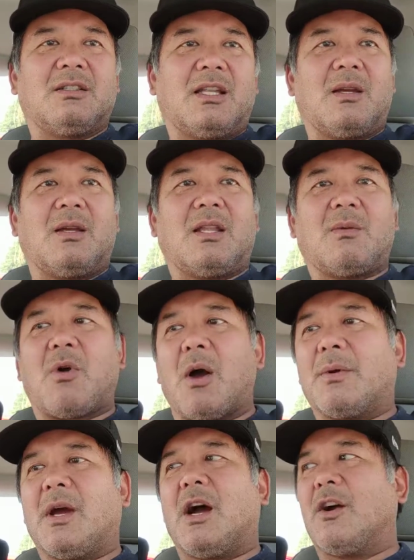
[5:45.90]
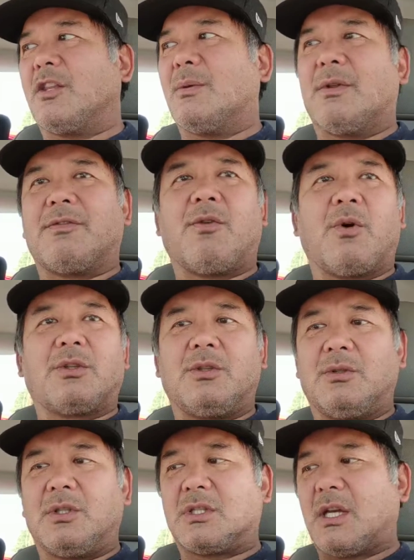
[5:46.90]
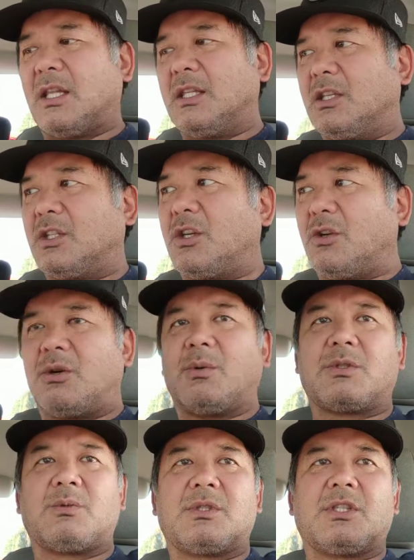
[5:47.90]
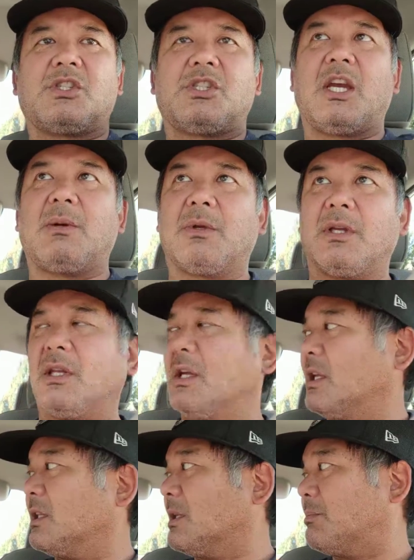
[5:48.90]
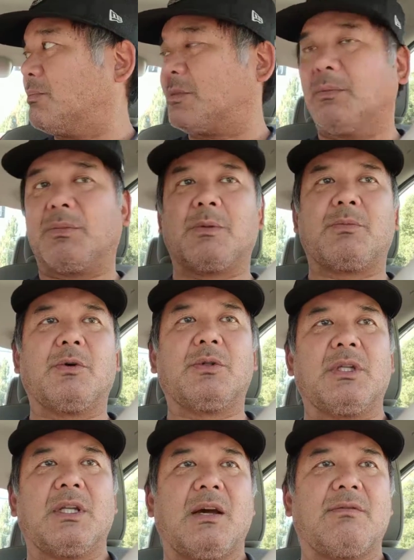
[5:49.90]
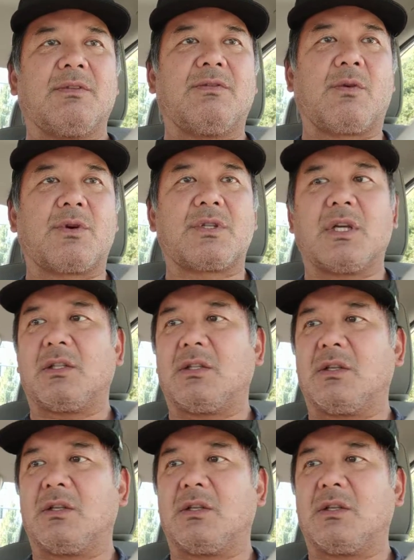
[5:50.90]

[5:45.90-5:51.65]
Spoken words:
they probably hired them at Ford to design the interior, which was a shame that the people didn't have the foresight